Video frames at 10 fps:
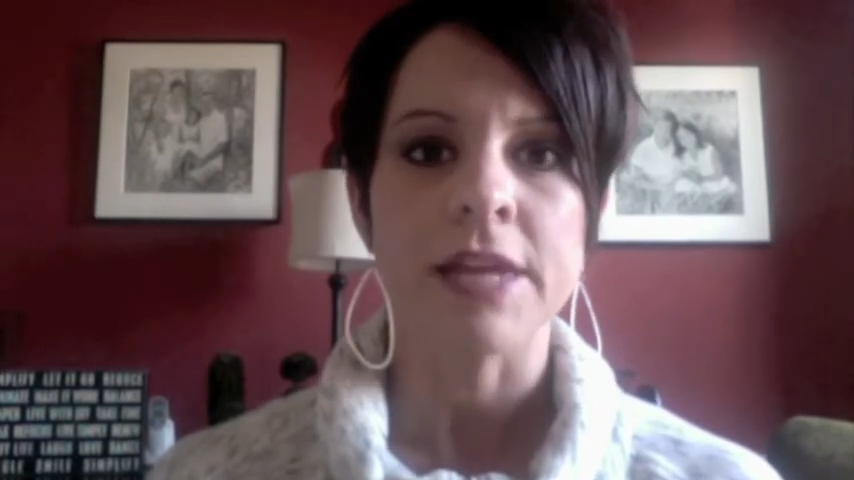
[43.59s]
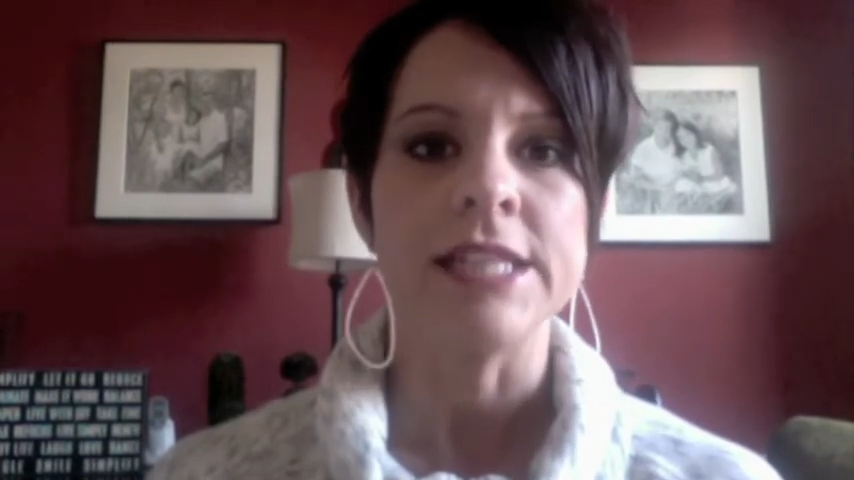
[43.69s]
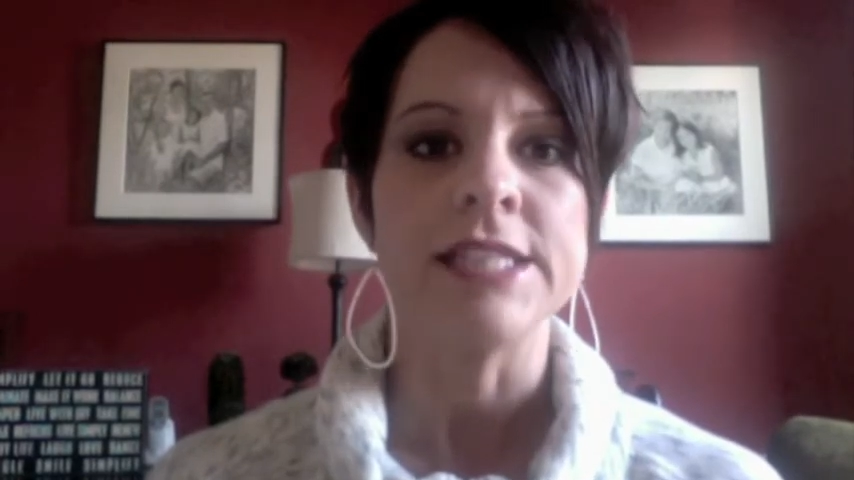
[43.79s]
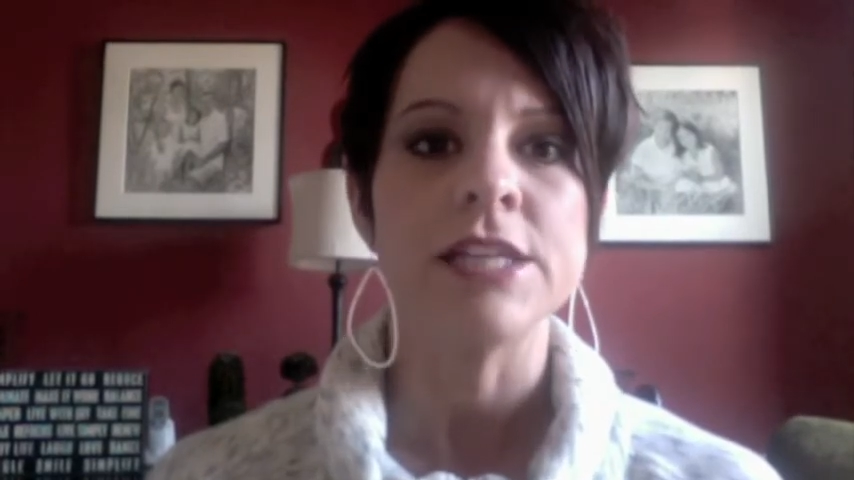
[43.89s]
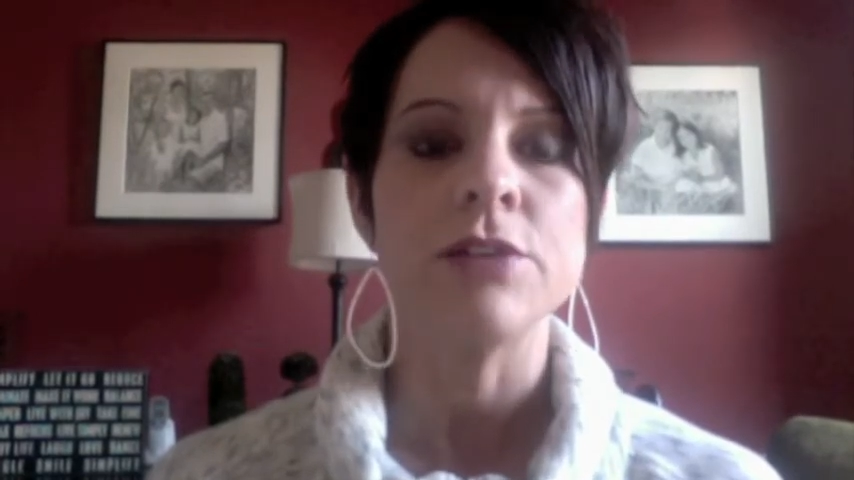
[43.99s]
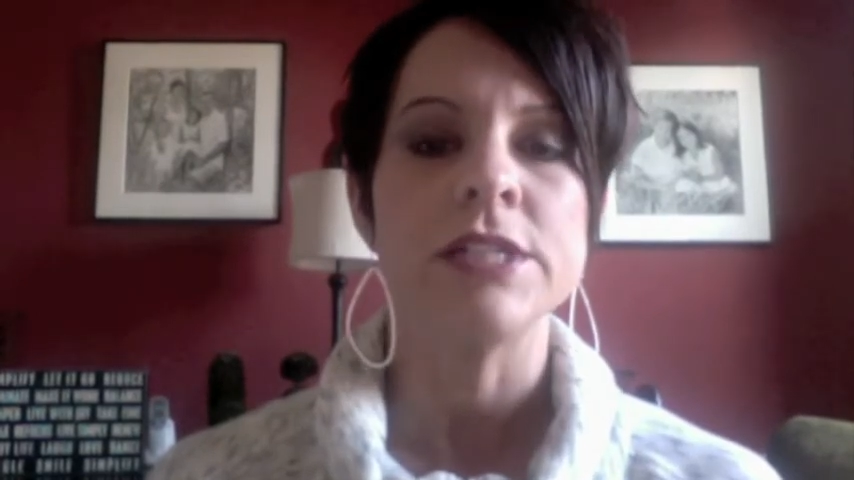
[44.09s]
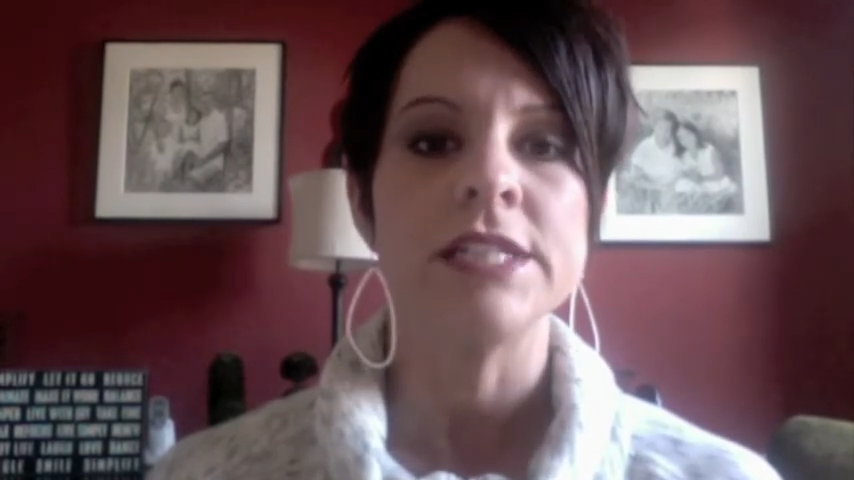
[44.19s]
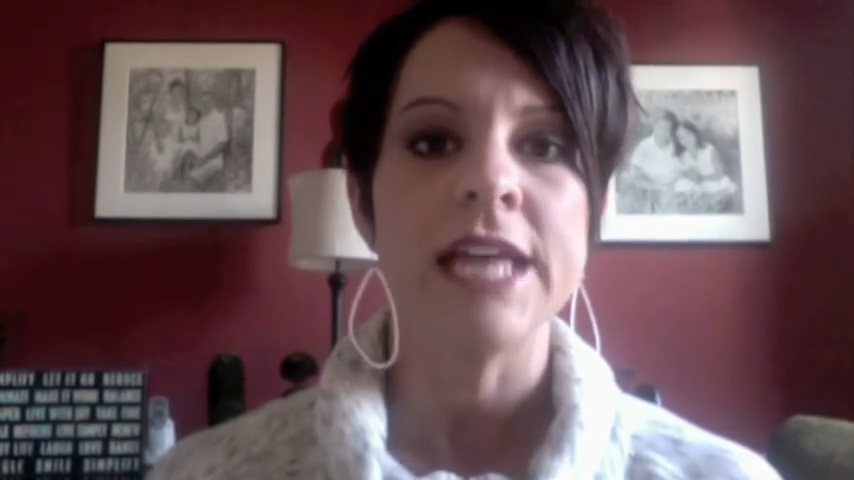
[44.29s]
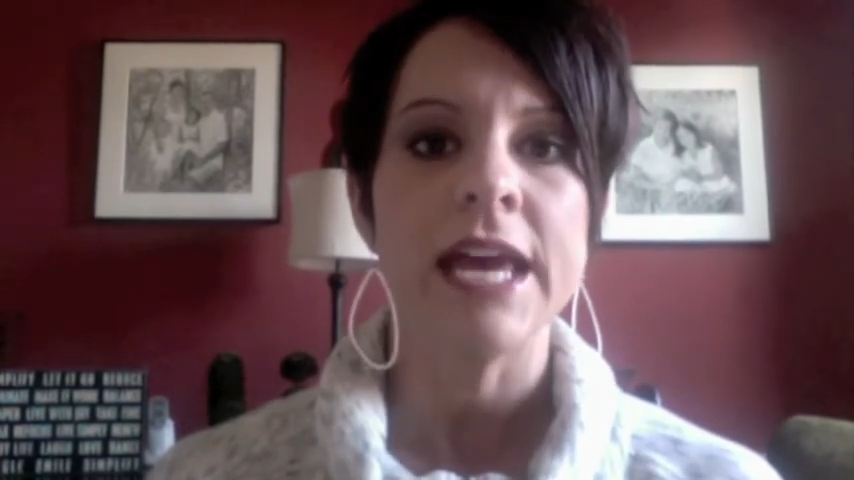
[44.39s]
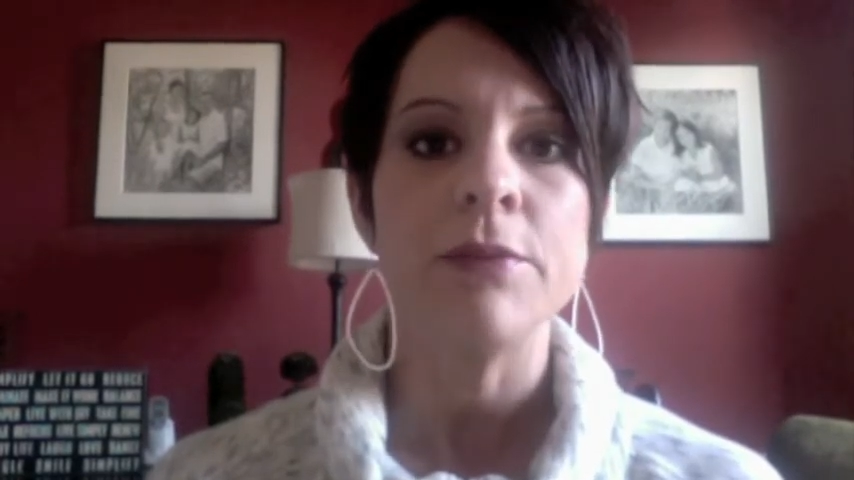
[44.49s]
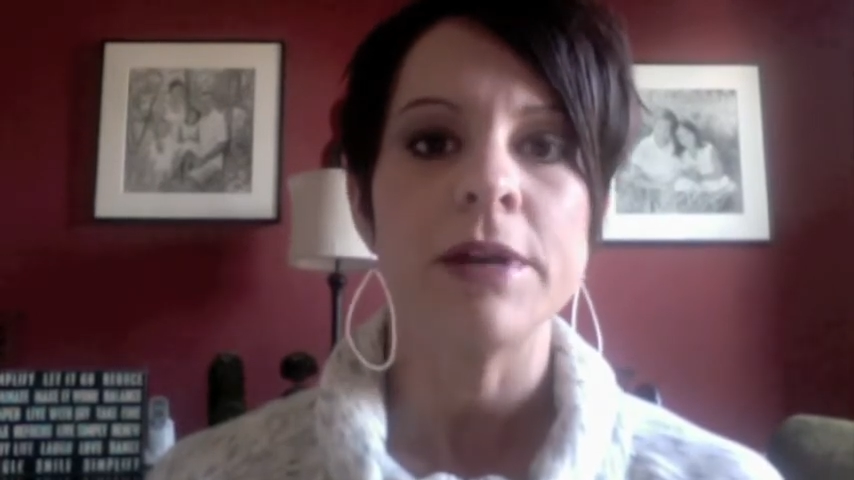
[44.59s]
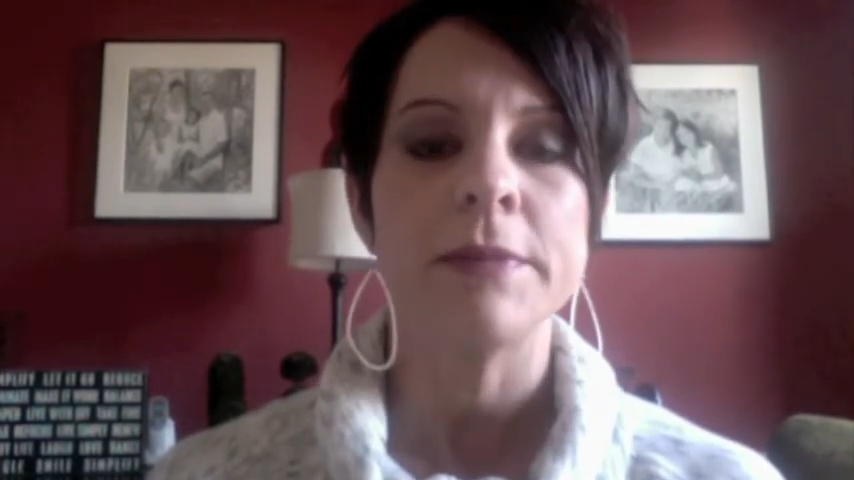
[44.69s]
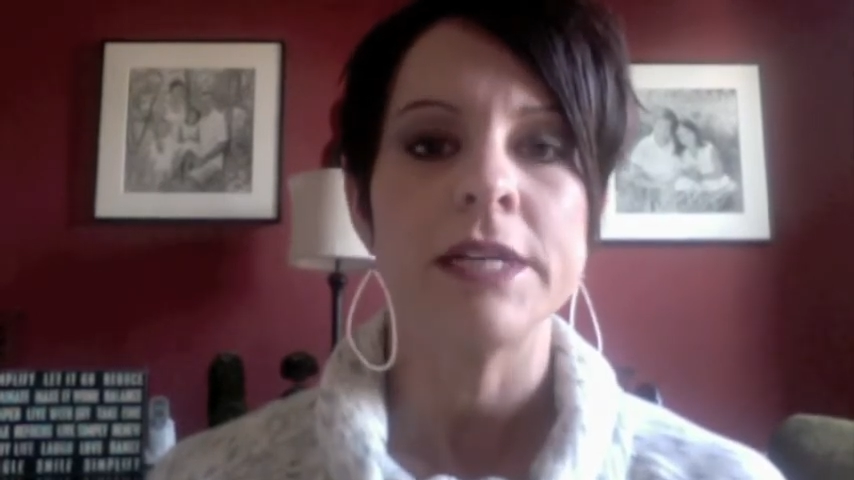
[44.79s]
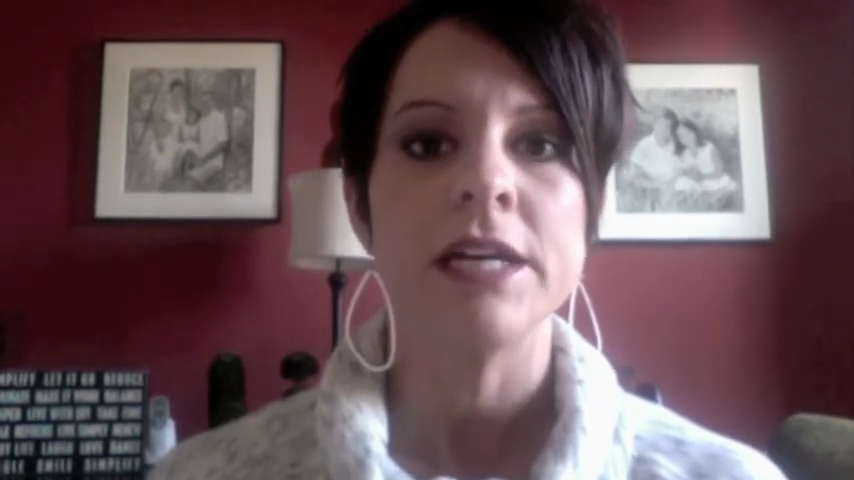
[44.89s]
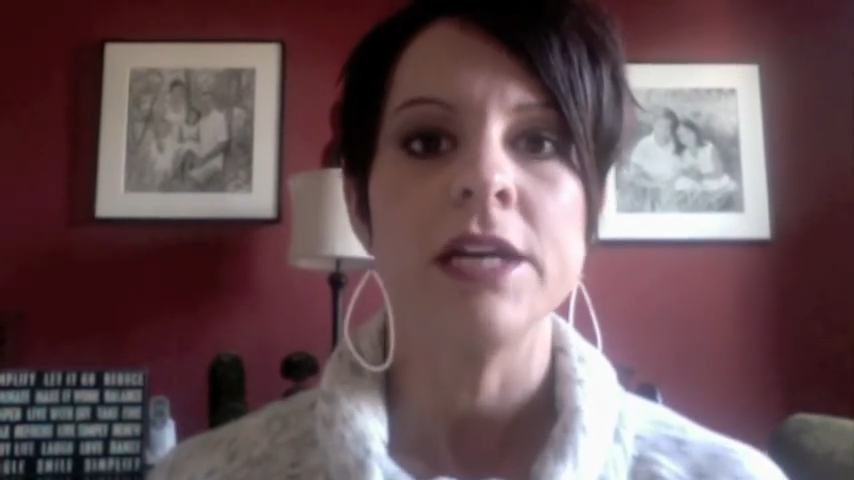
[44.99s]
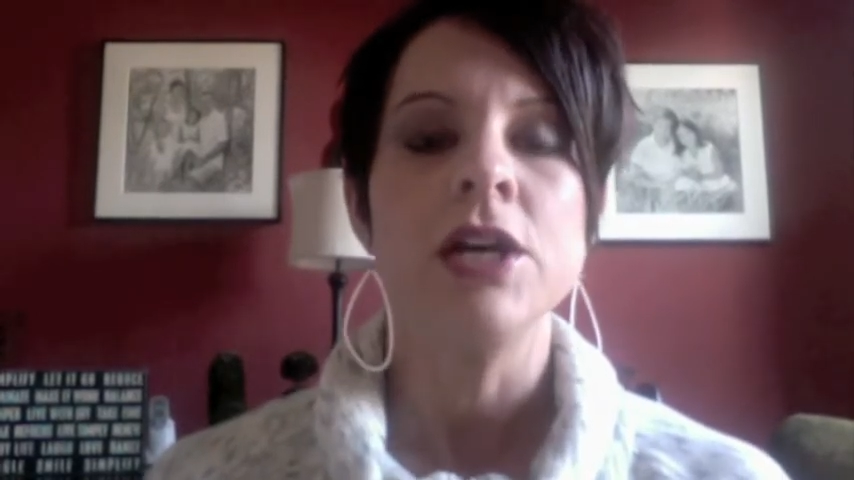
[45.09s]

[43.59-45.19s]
And so today what I'm going to